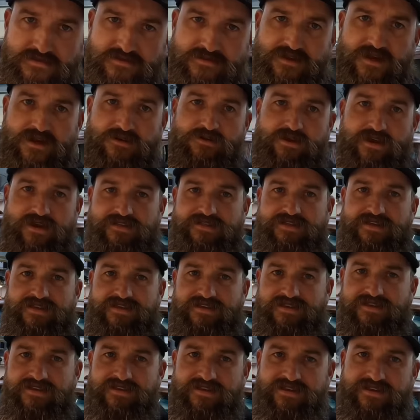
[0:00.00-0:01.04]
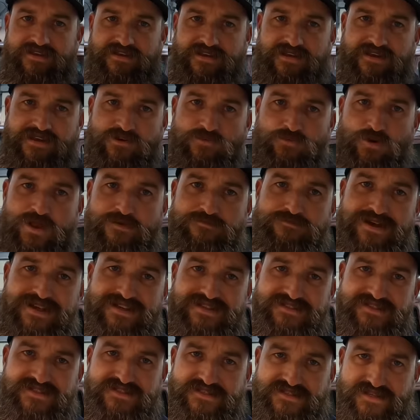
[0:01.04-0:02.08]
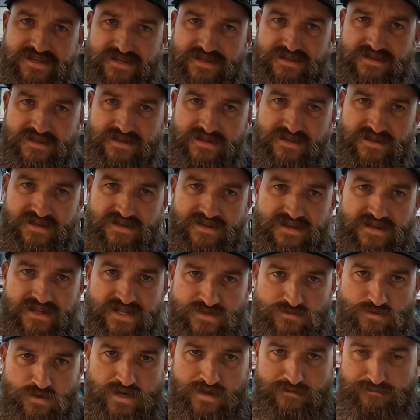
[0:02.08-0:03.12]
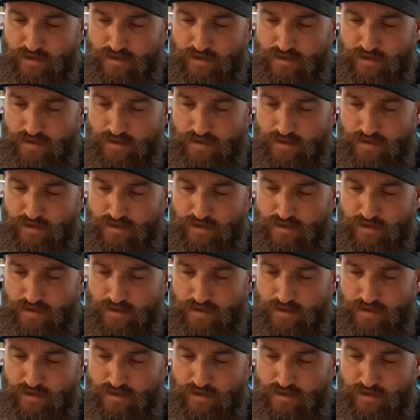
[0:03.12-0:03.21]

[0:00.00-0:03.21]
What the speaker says: All right, Ray Bestis is what I